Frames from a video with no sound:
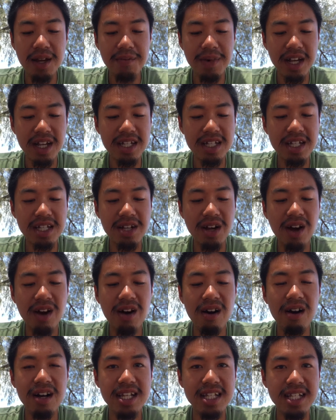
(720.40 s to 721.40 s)
because
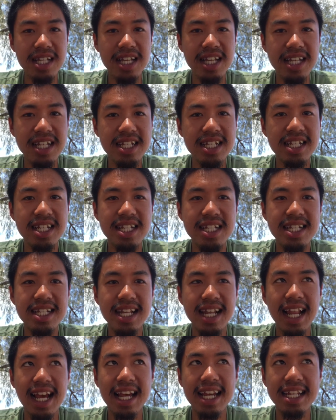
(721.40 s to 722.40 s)
Thaw is easy.
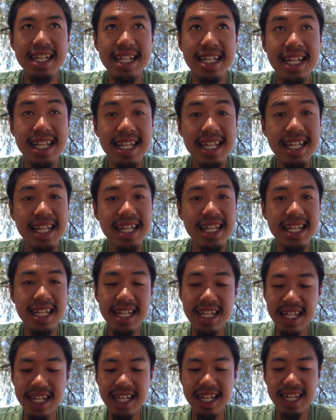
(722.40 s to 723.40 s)
It's like a T
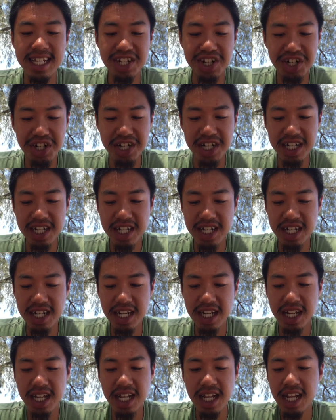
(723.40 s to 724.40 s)
in English.
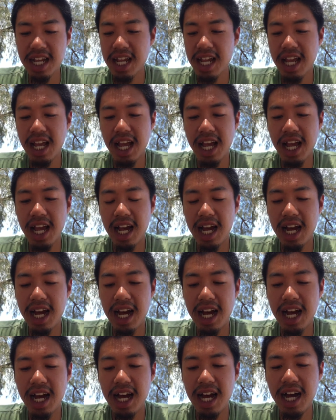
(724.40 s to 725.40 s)

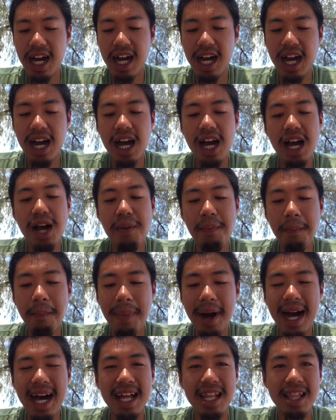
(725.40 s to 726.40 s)

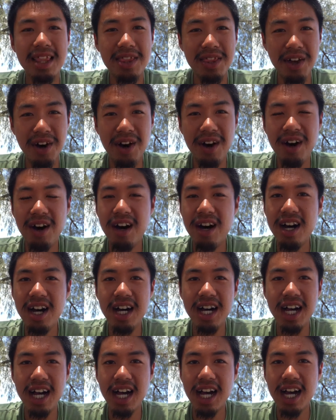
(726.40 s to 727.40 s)
But
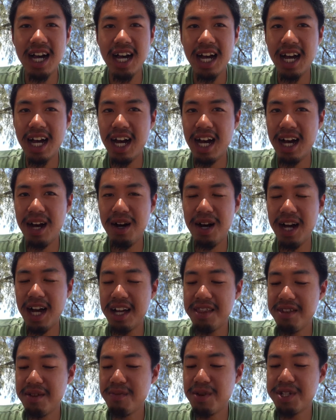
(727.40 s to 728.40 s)
Thaw,
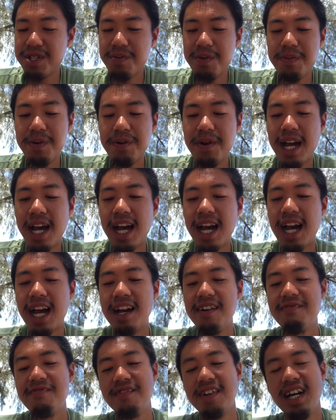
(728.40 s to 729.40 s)
I think most people
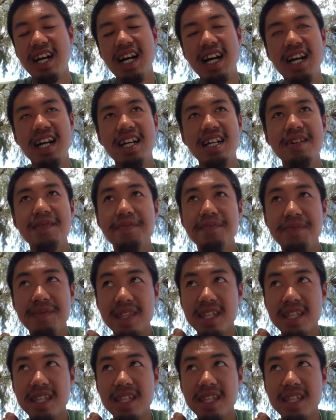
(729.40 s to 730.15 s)
have a